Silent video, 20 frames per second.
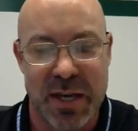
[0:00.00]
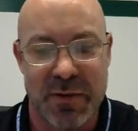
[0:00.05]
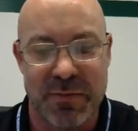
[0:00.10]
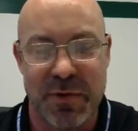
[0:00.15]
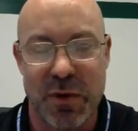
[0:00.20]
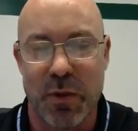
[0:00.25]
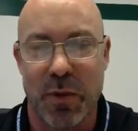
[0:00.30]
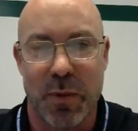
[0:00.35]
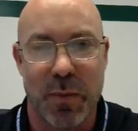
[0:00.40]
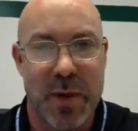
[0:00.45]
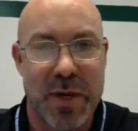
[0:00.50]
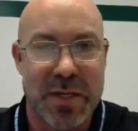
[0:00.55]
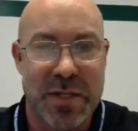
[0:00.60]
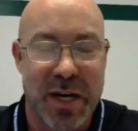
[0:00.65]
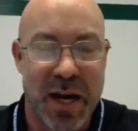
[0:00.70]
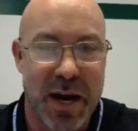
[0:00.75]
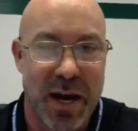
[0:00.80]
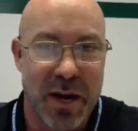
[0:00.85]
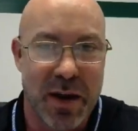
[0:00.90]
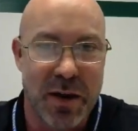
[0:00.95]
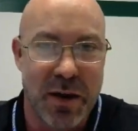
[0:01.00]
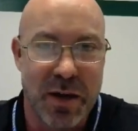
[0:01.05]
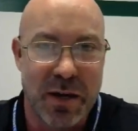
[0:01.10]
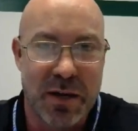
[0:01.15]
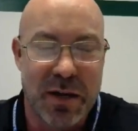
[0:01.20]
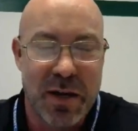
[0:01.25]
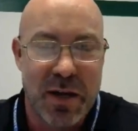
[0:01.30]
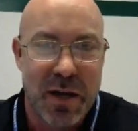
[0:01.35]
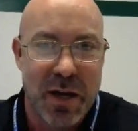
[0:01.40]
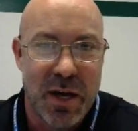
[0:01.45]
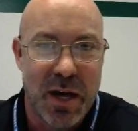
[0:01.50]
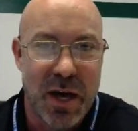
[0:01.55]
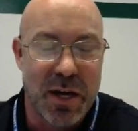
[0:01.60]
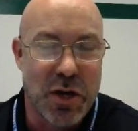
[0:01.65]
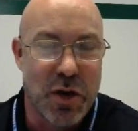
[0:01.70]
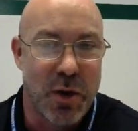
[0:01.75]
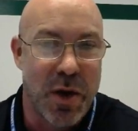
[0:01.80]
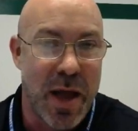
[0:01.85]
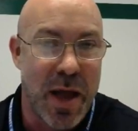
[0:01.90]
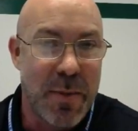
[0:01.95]
If you're retired and
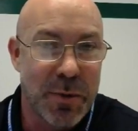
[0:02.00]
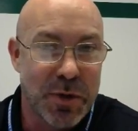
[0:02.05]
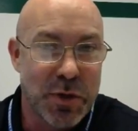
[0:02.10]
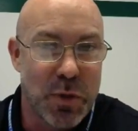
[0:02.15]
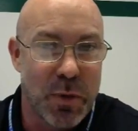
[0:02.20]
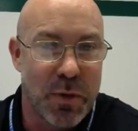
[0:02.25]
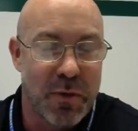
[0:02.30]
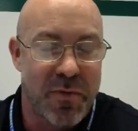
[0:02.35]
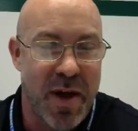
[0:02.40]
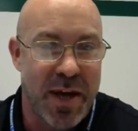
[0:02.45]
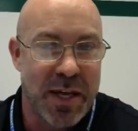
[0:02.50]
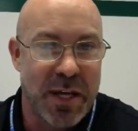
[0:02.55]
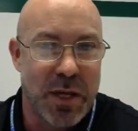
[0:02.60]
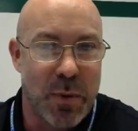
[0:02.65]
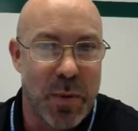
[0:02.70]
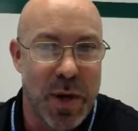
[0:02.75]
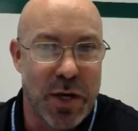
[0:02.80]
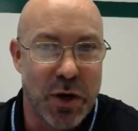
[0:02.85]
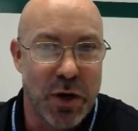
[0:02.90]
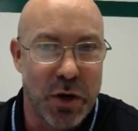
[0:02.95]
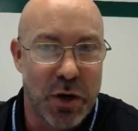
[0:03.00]
you're able to evacuate